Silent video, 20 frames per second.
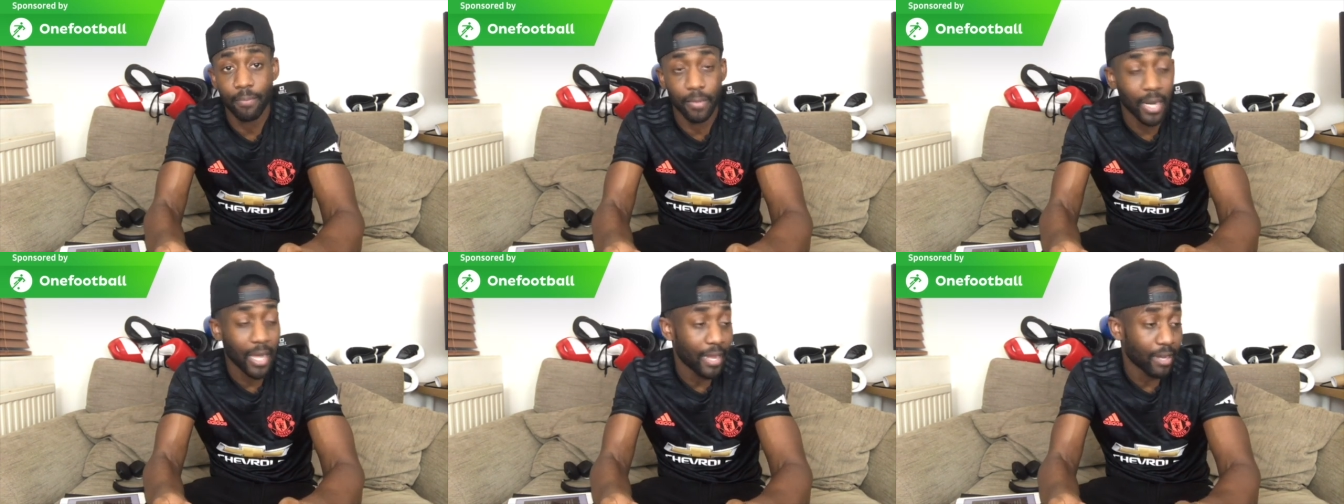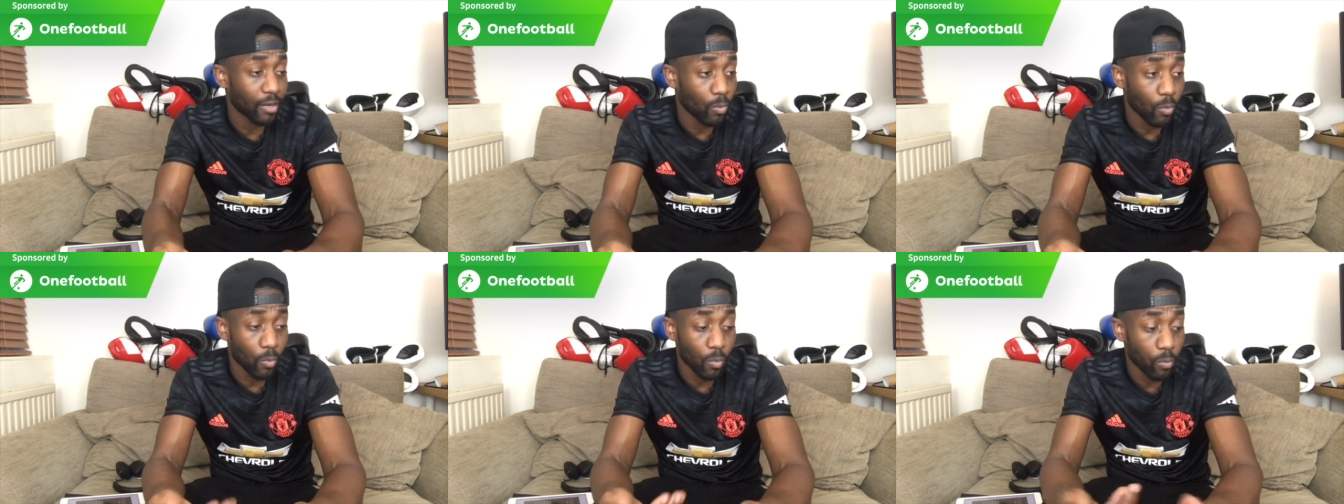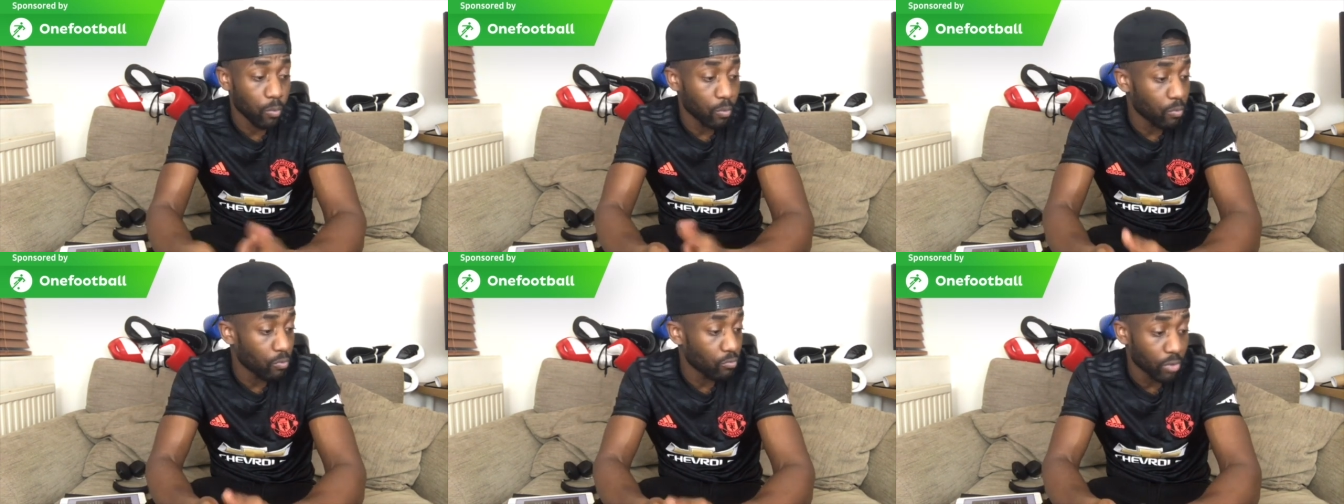Like
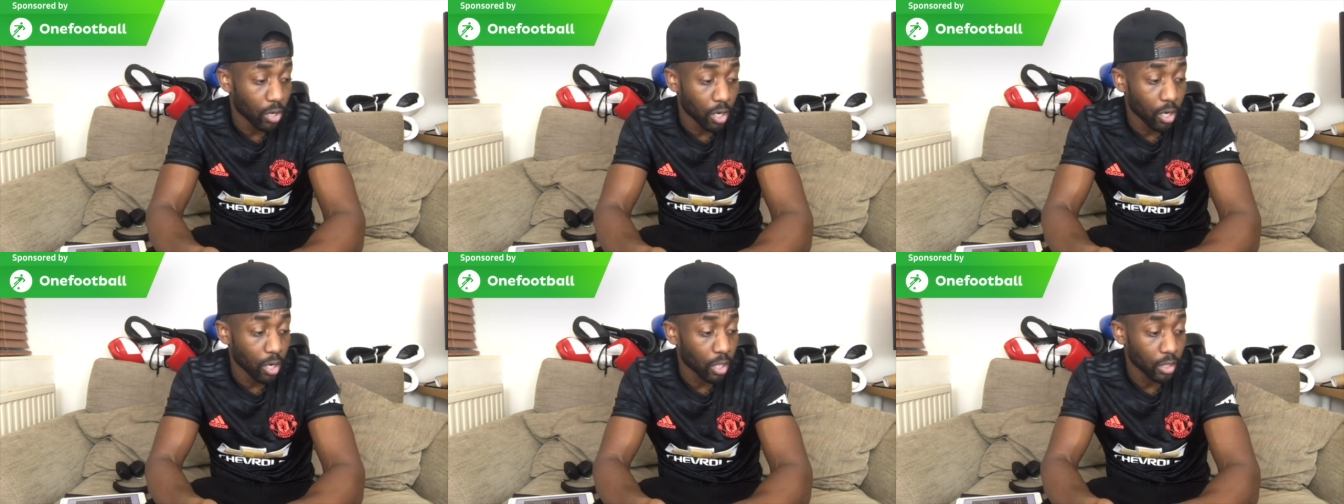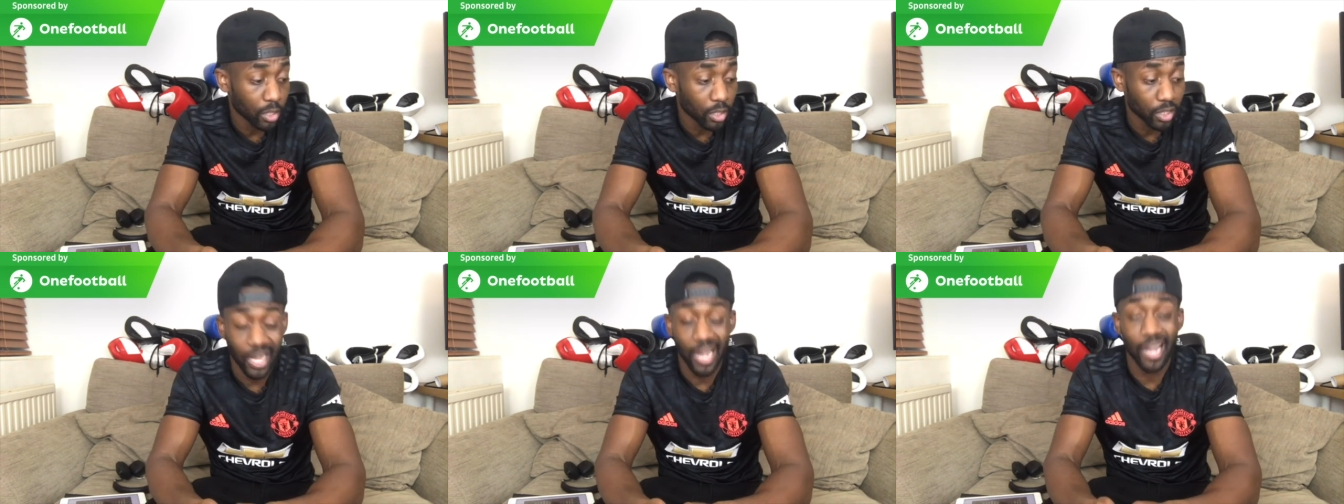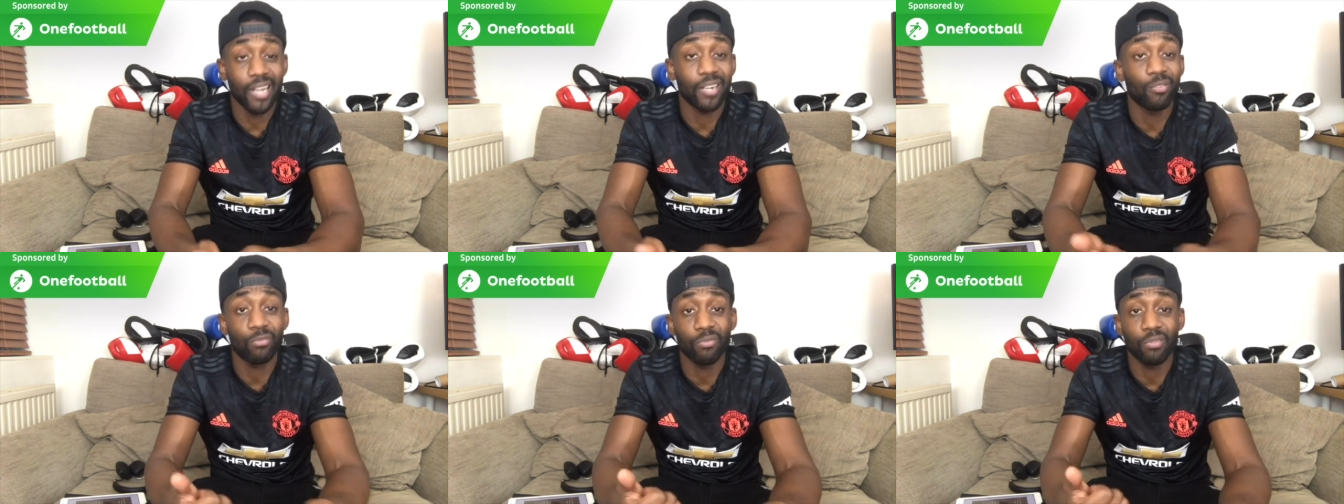regardless, I
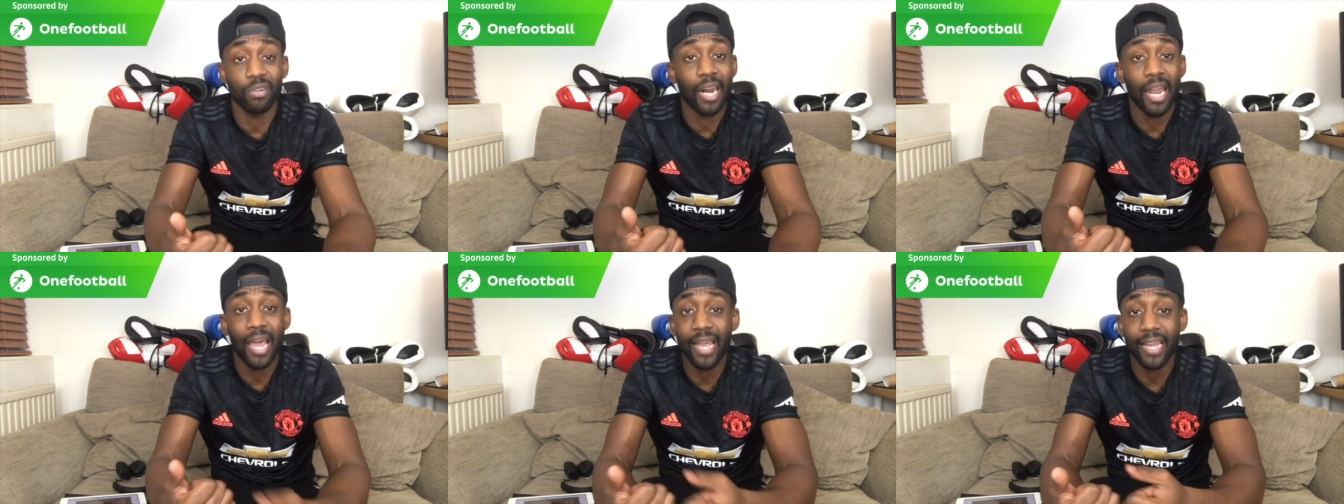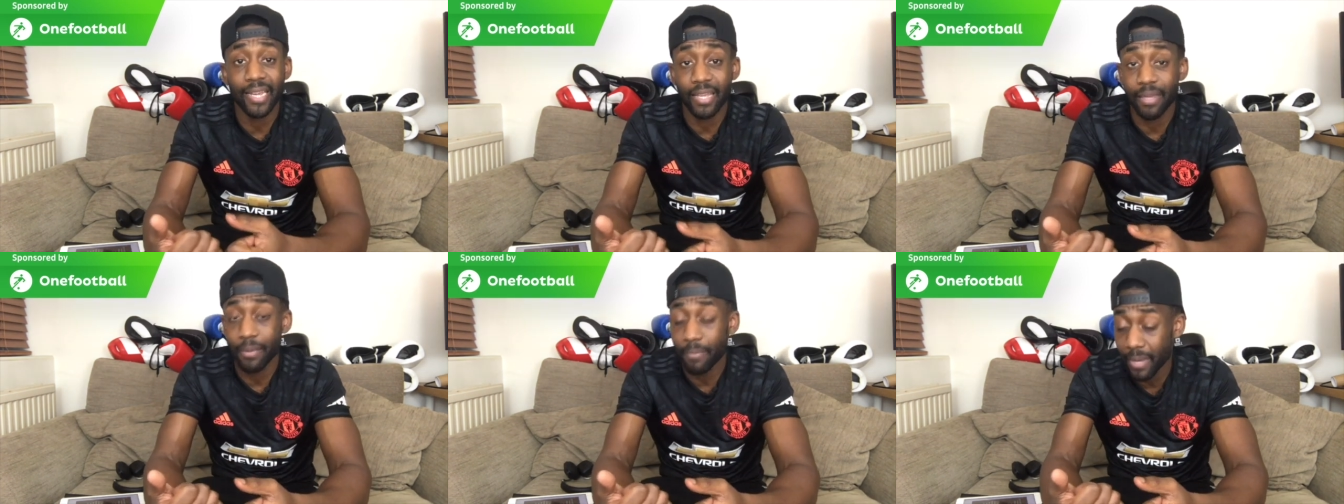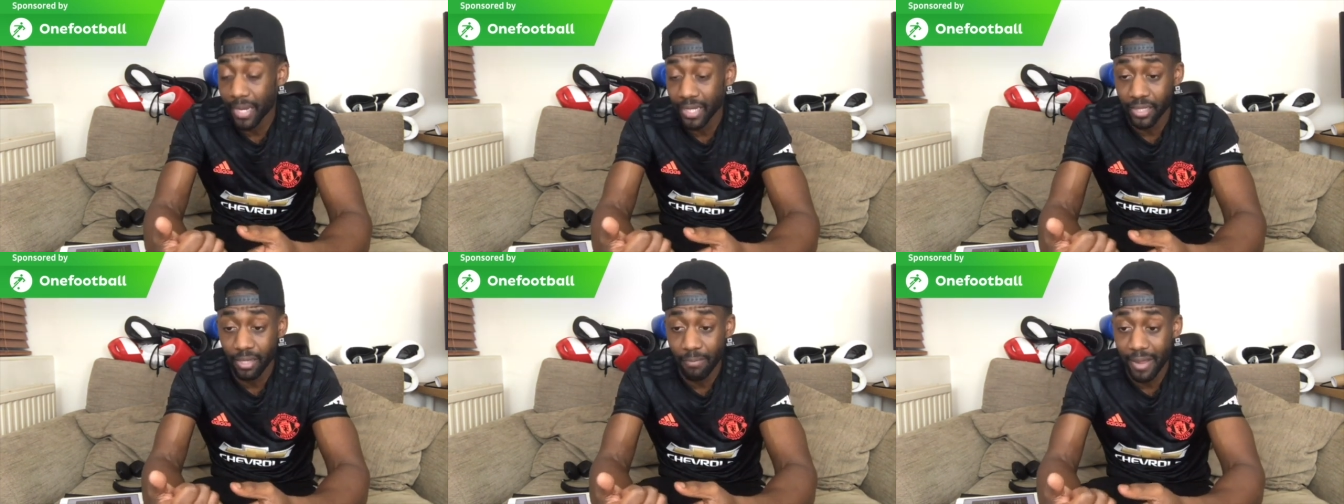don't like him
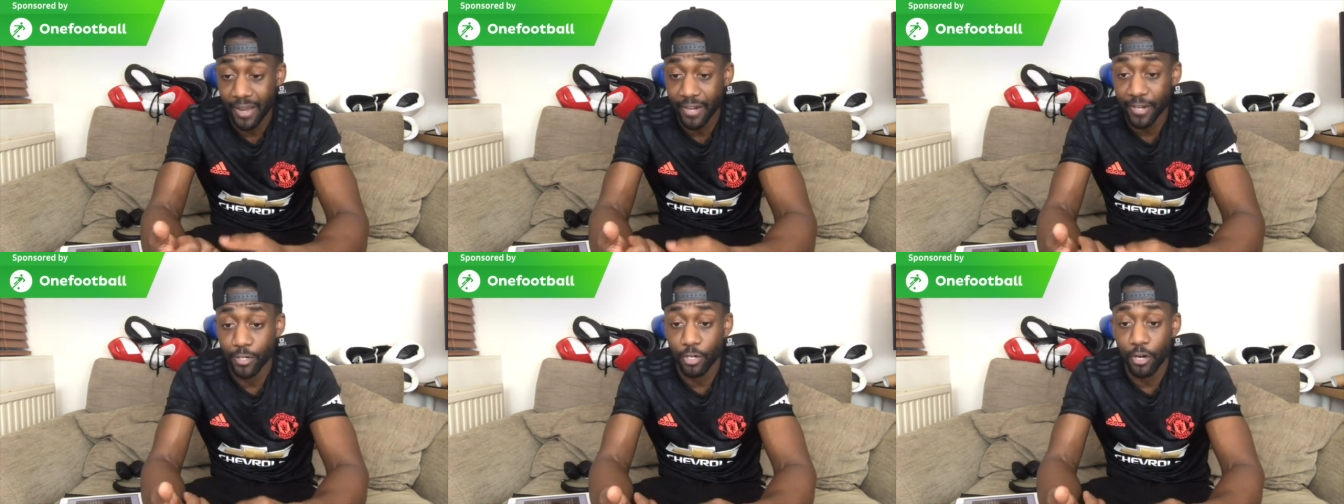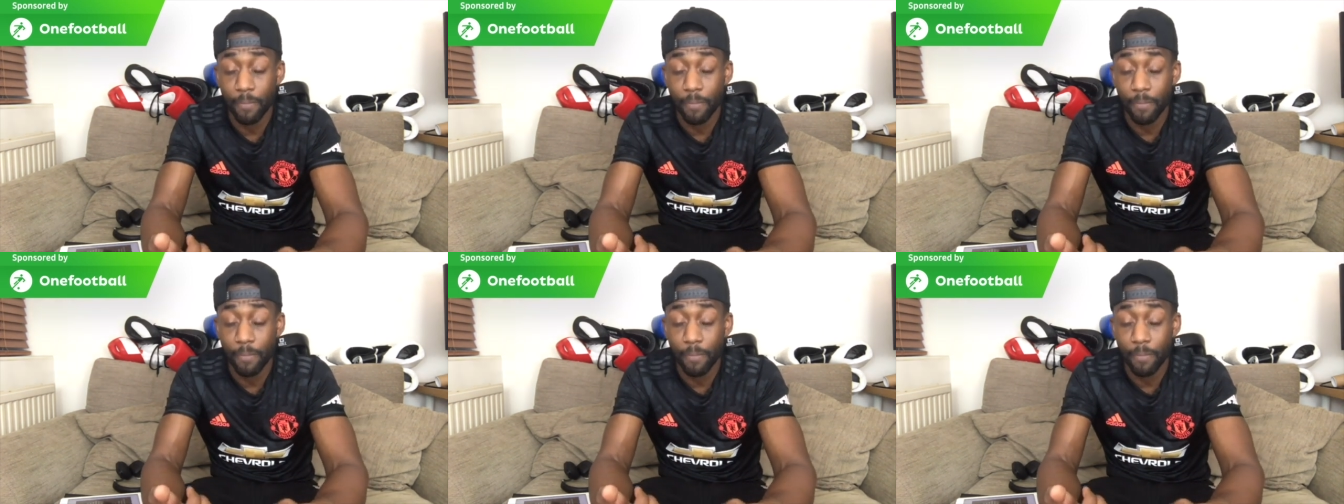as a manager,